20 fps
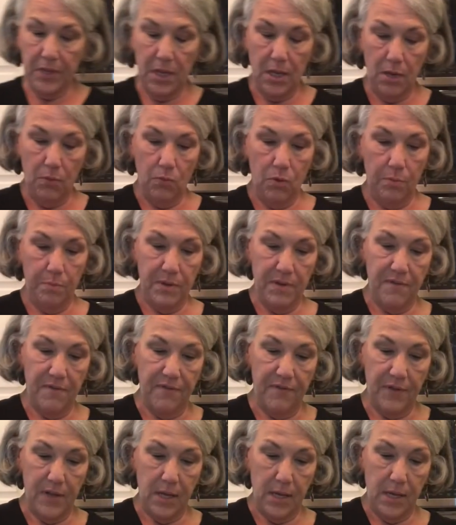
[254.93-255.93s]
It will be
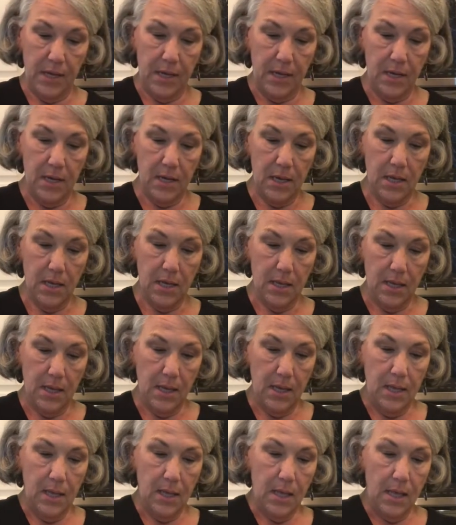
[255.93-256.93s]
fine.
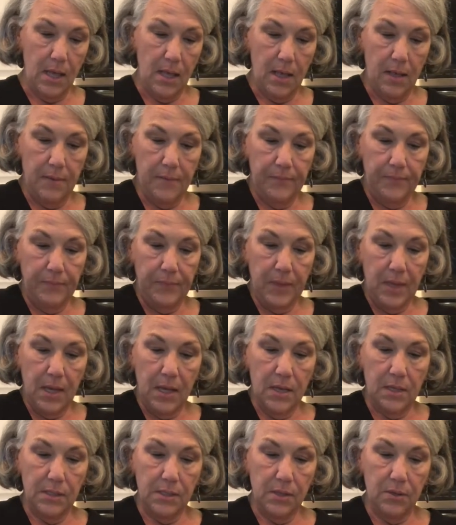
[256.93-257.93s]

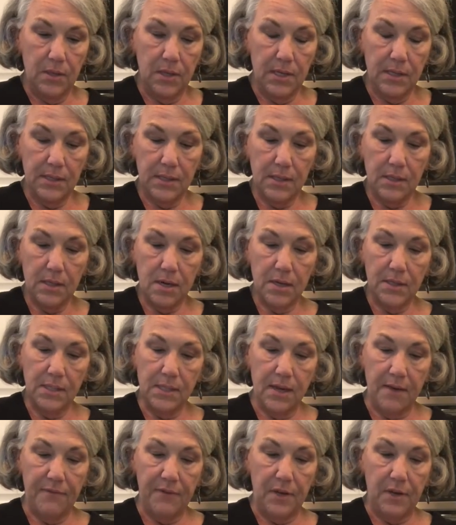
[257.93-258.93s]
So this is our
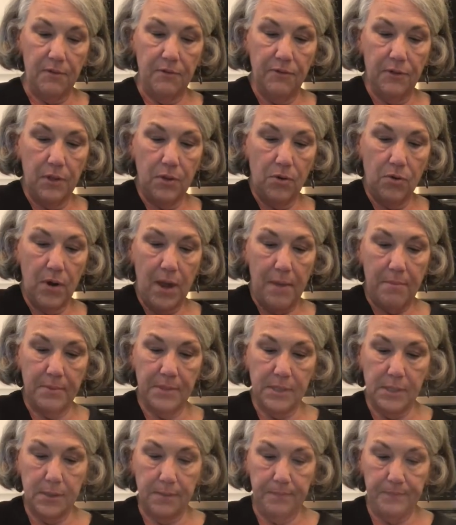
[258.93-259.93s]
stuffing for the
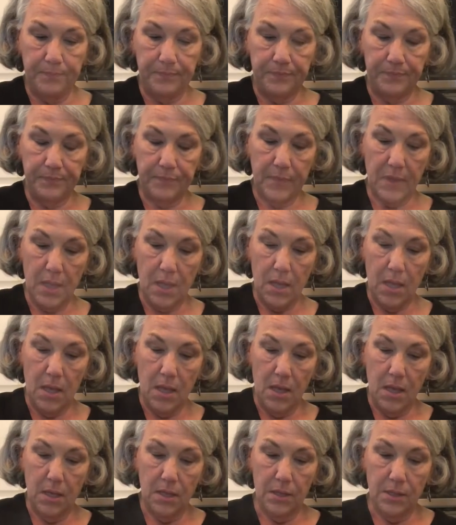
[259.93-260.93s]
crepes.
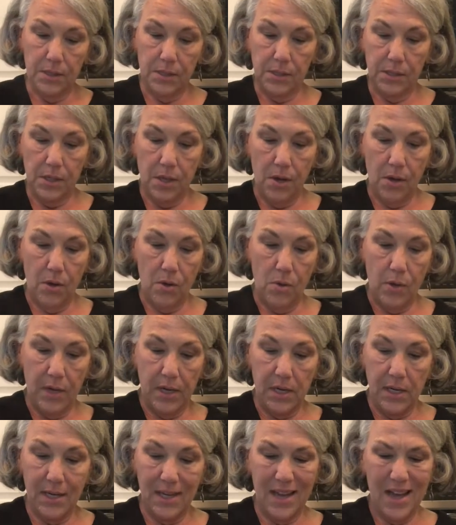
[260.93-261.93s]
So I
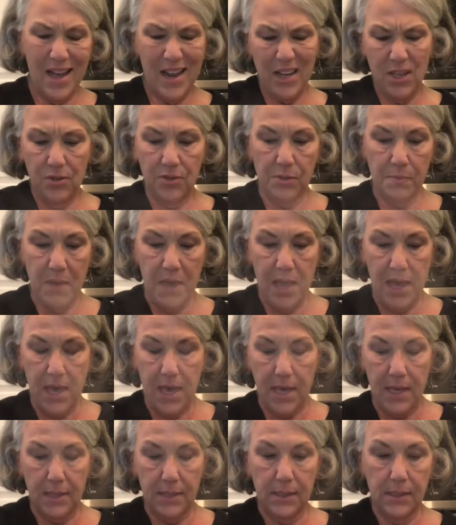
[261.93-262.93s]
need to kind of use my
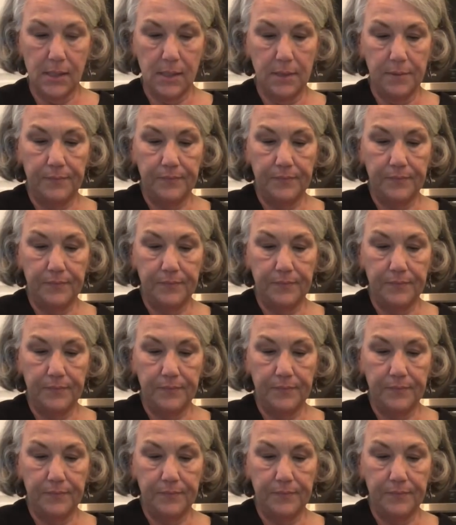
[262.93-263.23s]
hands.